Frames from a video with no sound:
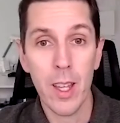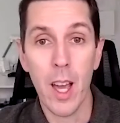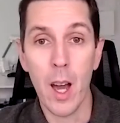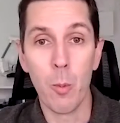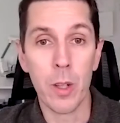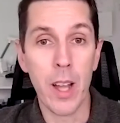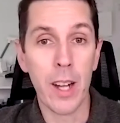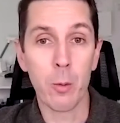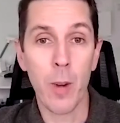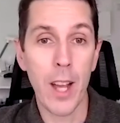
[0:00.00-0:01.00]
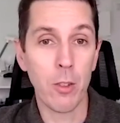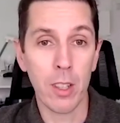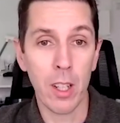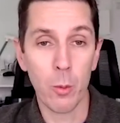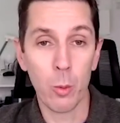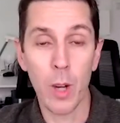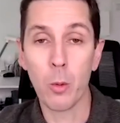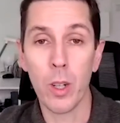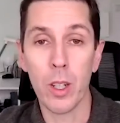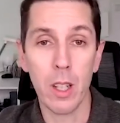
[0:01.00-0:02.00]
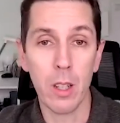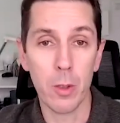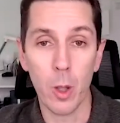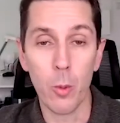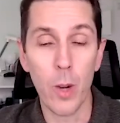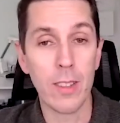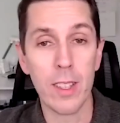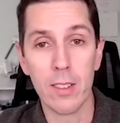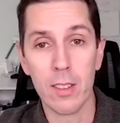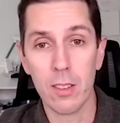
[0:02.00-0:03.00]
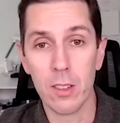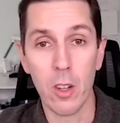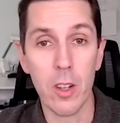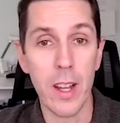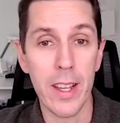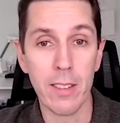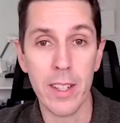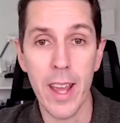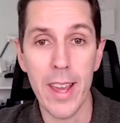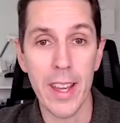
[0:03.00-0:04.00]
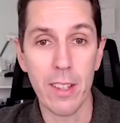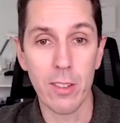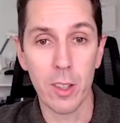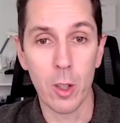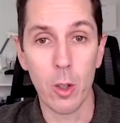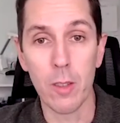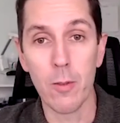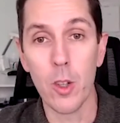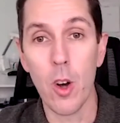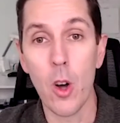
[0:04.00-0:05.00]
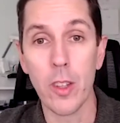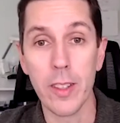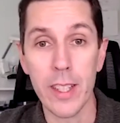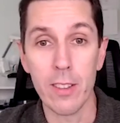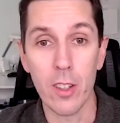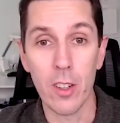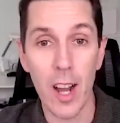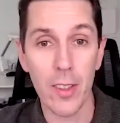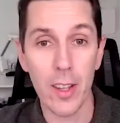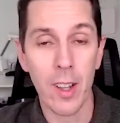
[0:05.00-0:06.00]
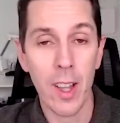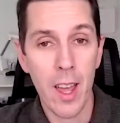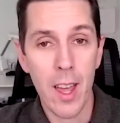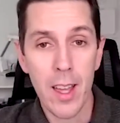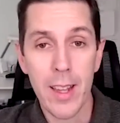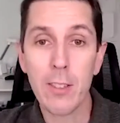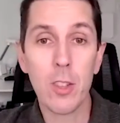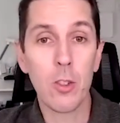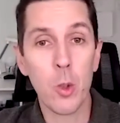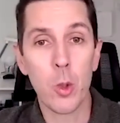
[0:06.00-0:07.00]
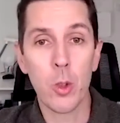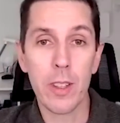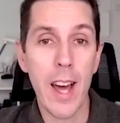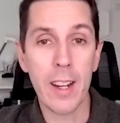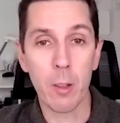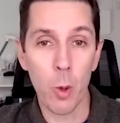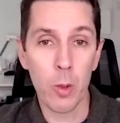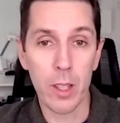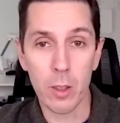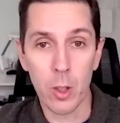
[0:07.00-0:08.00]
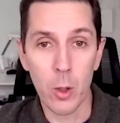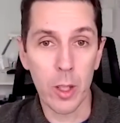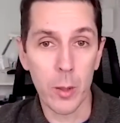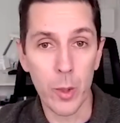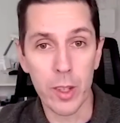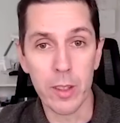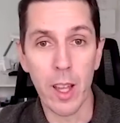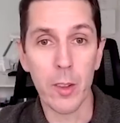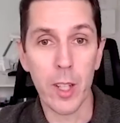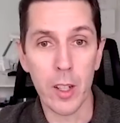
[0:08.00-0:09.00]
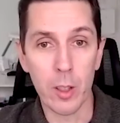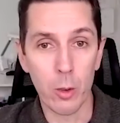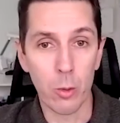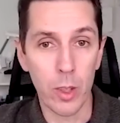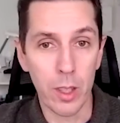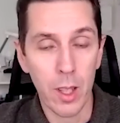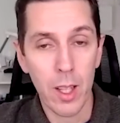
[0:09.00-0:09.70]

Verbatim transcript: Um, we're not graduating, graduating enough, you know, residents, CRNAs, and AAs to currently fill all the needs that are out there. And that's just due to a lot of growth that's occurring within the healthcare industry.